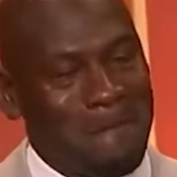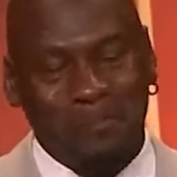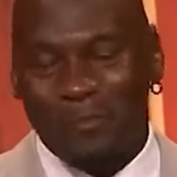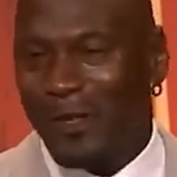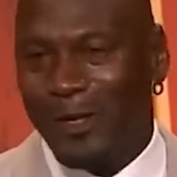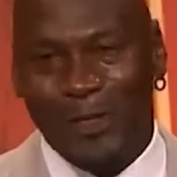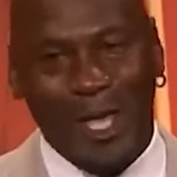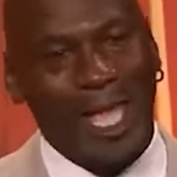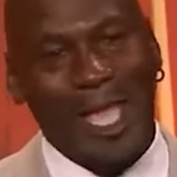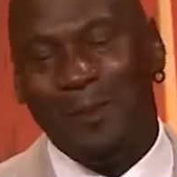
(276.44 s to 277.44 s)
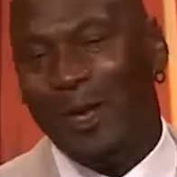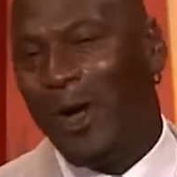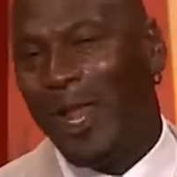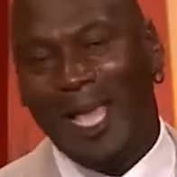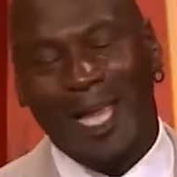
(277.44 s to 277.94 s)
Their shared
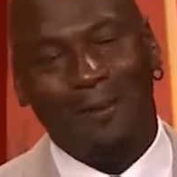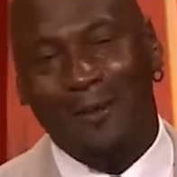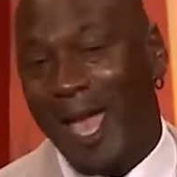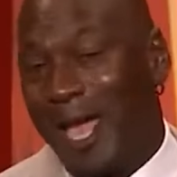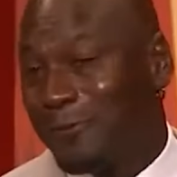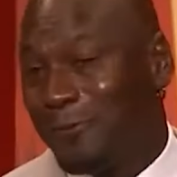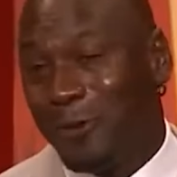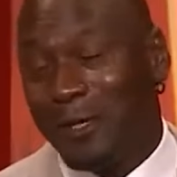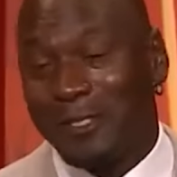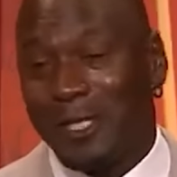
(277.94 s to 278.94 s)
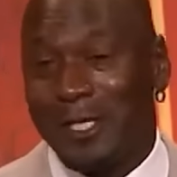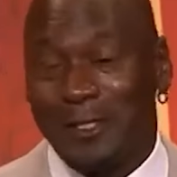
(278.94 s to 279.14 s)
experiences on and off the court